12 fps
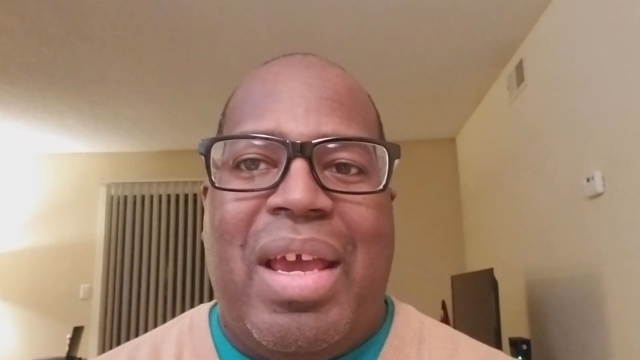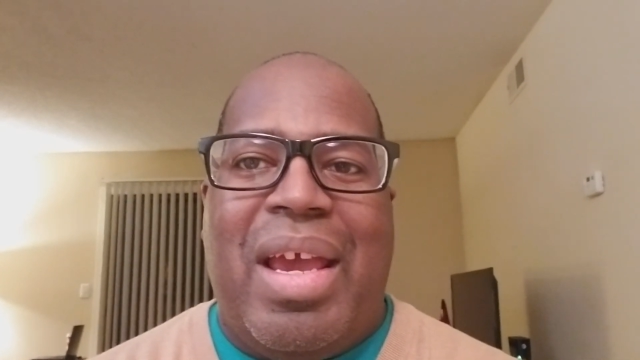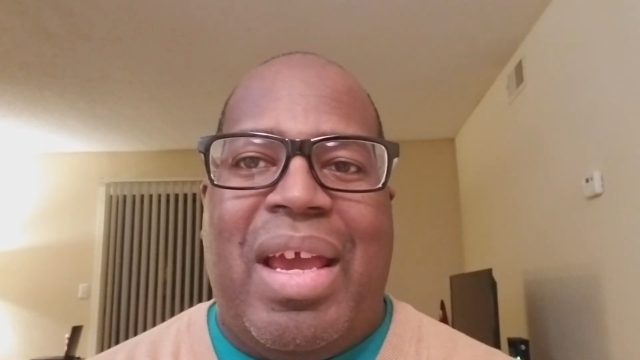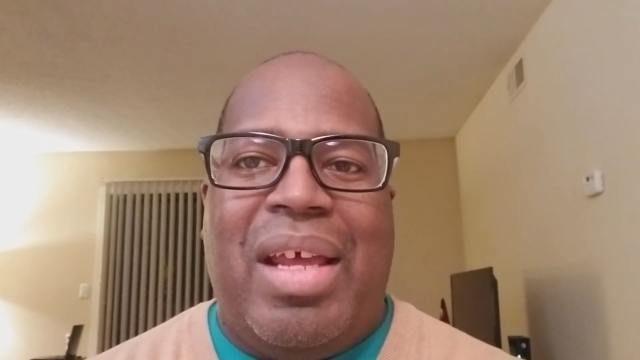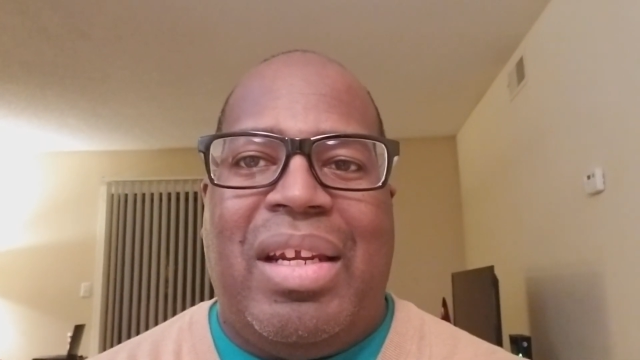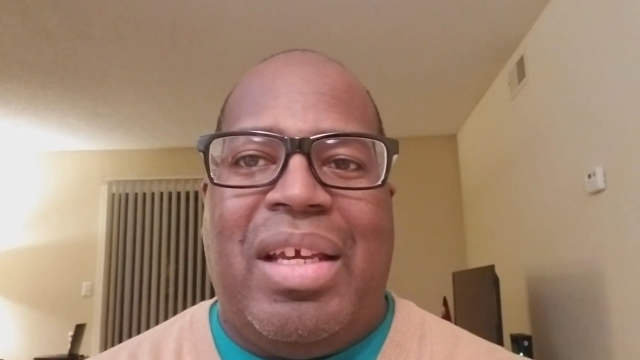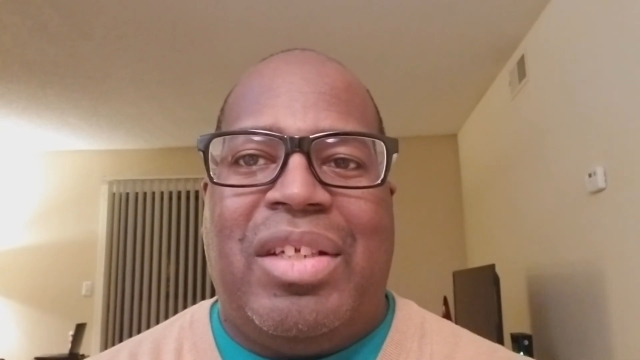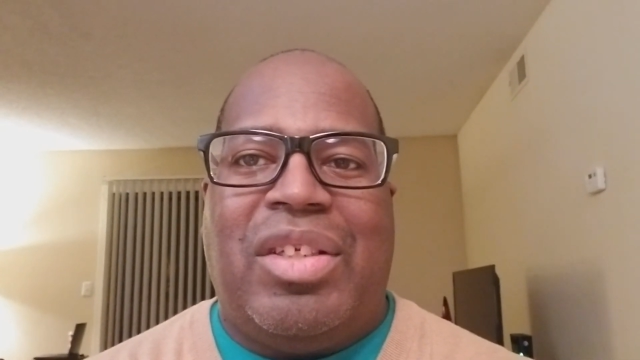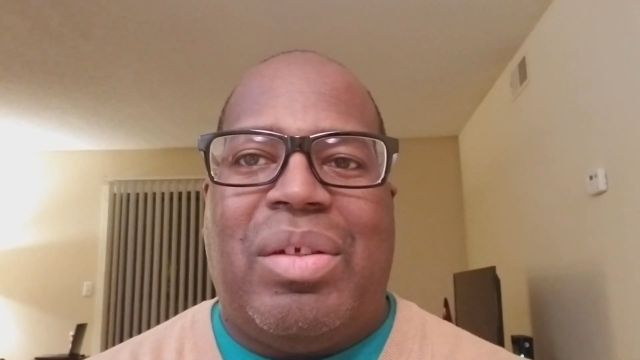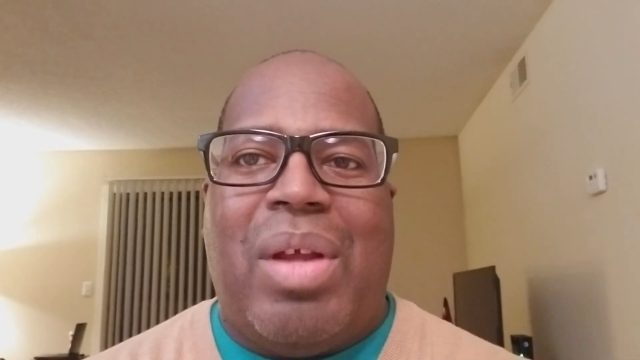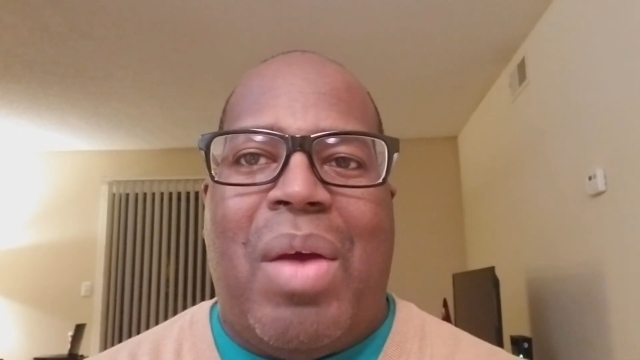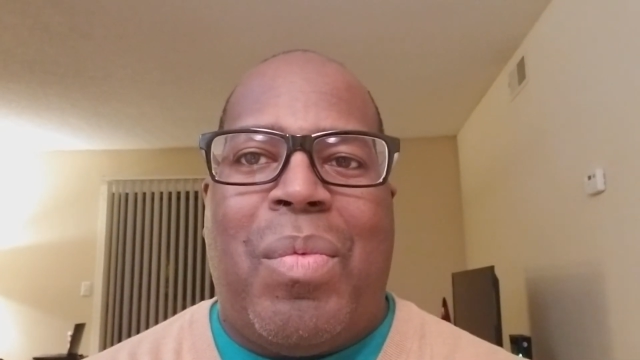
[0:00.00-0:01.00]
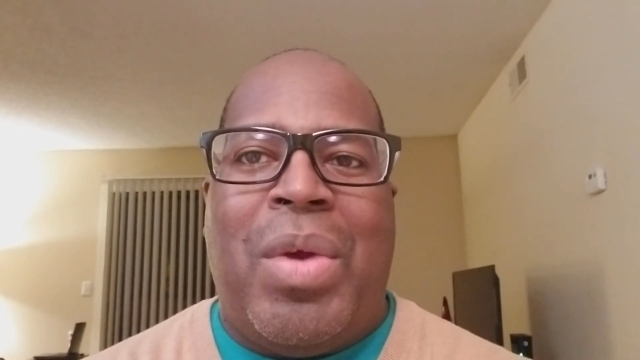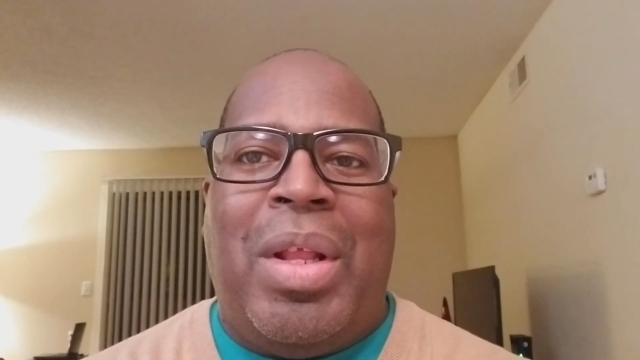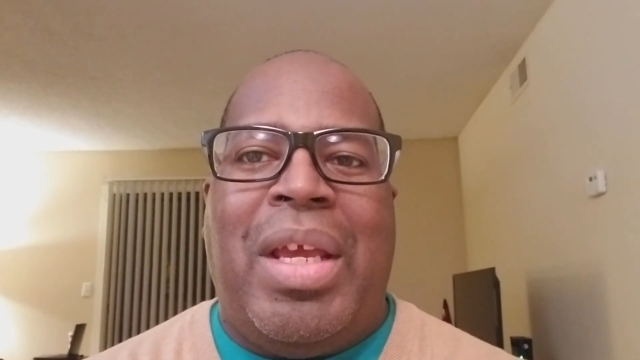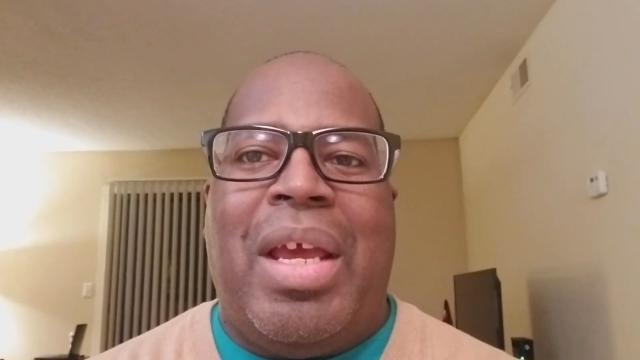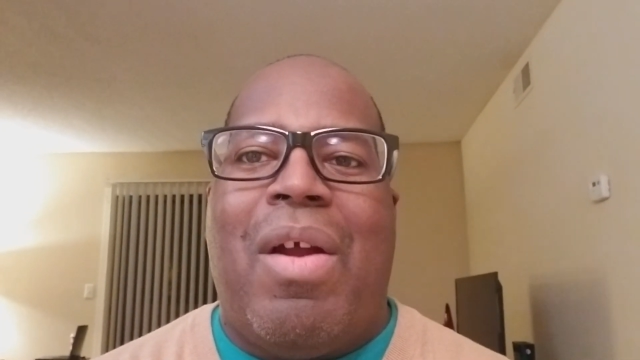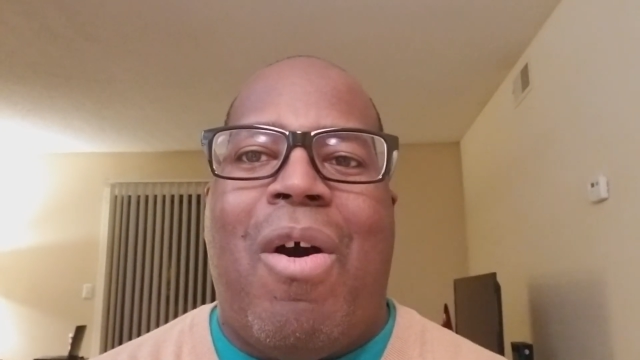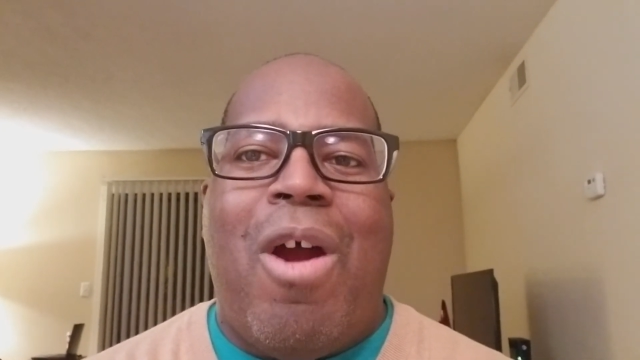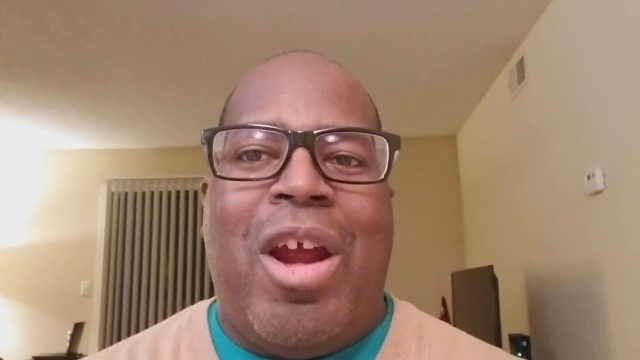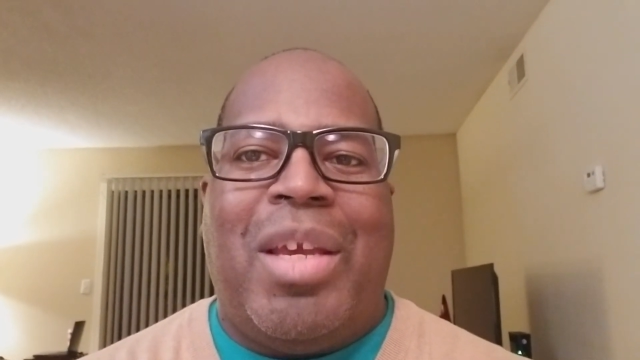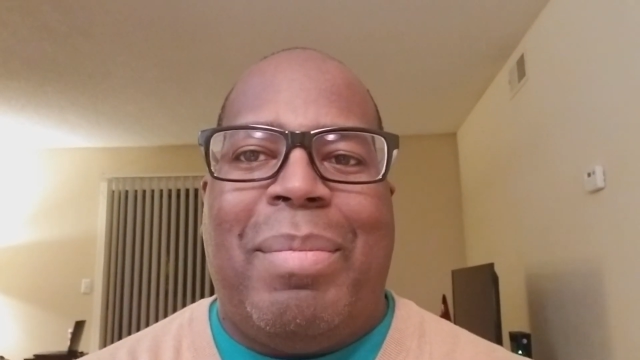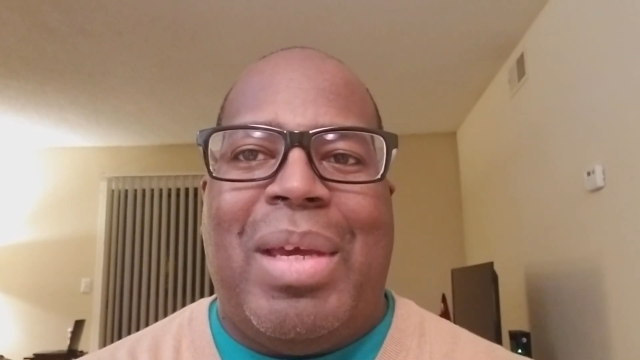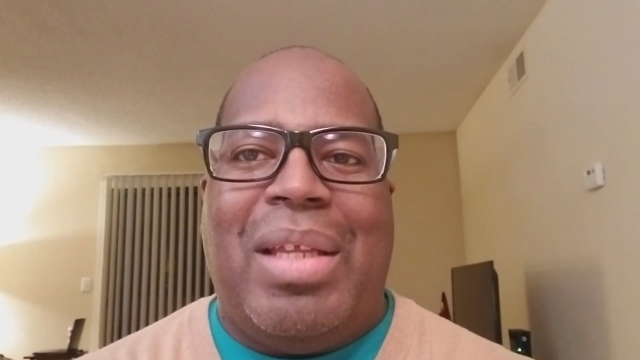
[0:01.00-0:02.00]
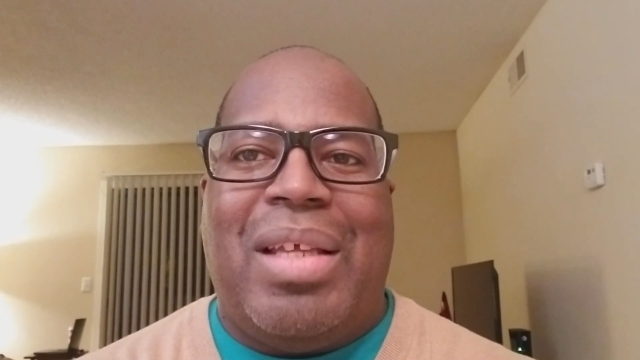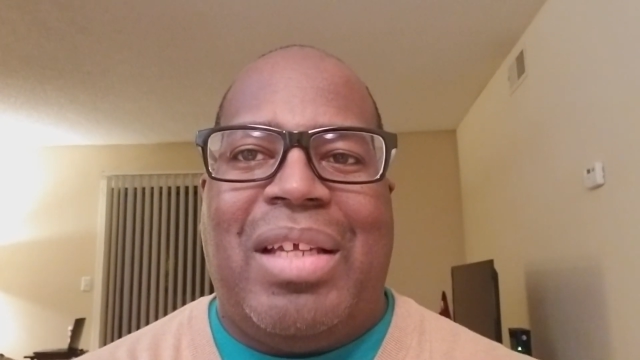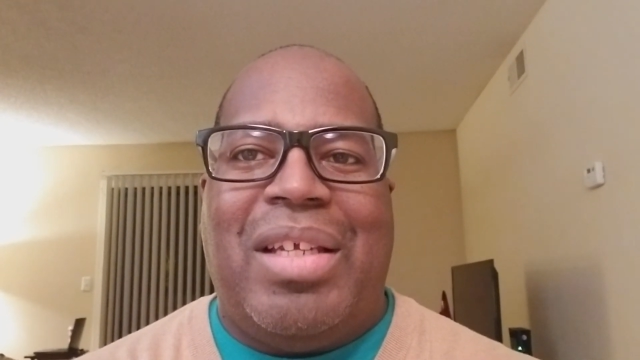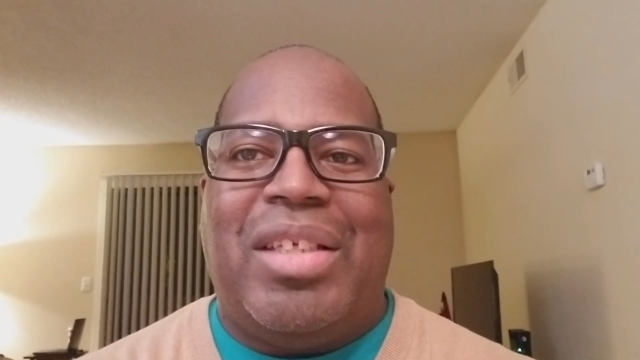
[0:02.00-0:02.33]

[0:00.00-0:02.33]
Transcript: And it's really an argument that